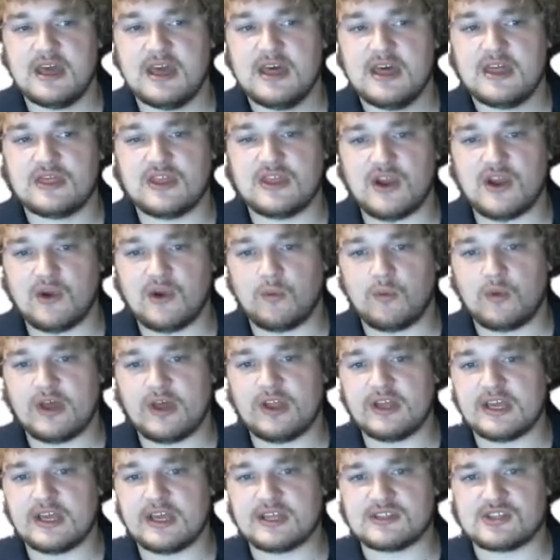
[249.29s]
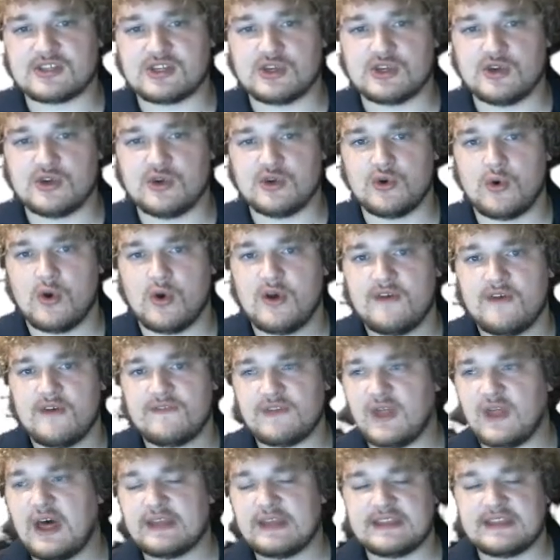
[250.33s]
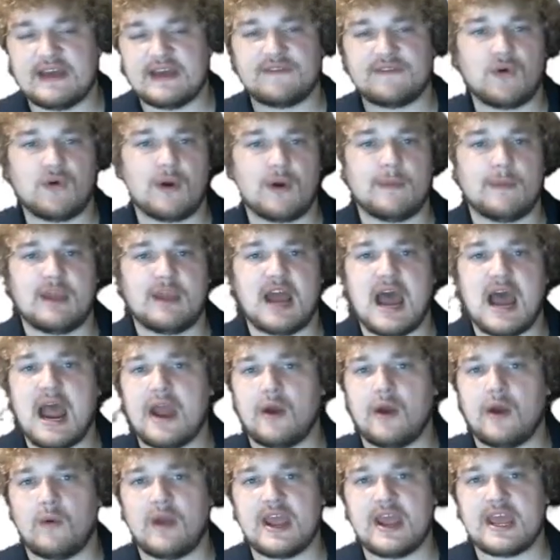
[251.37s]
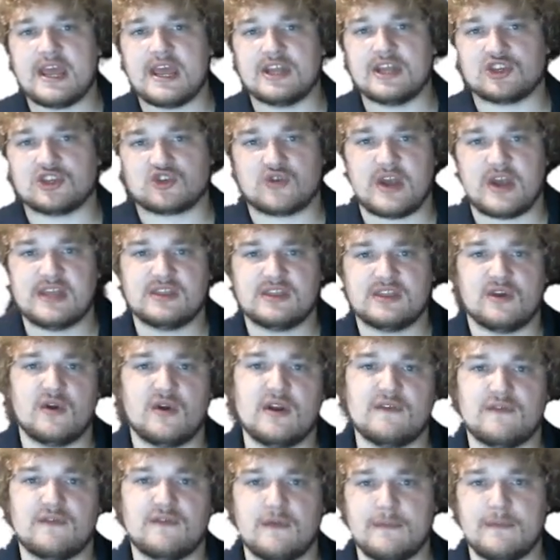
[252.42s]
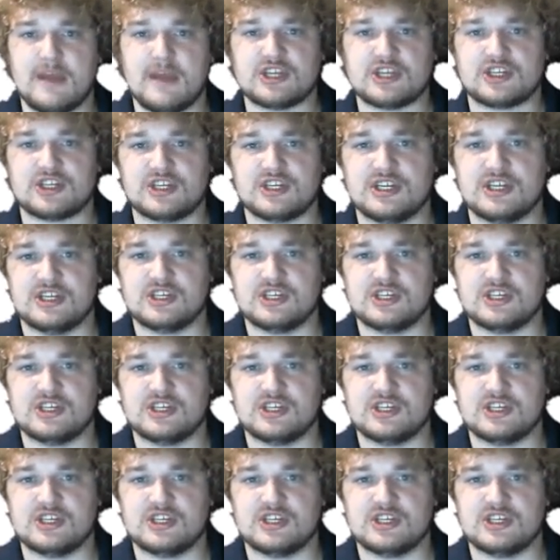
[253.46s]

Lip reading: they're willing to fill out that form at a higher rate and trade their information